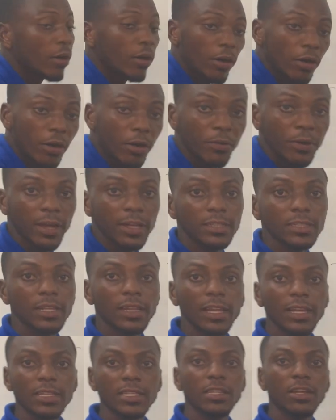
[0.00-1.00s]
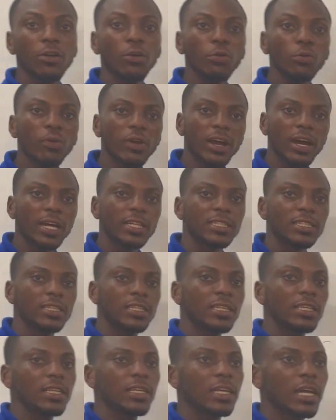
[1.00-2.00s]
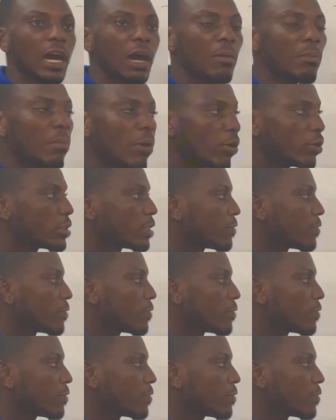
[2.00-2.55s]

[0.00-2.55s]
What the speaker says: All right, let's now look at the amount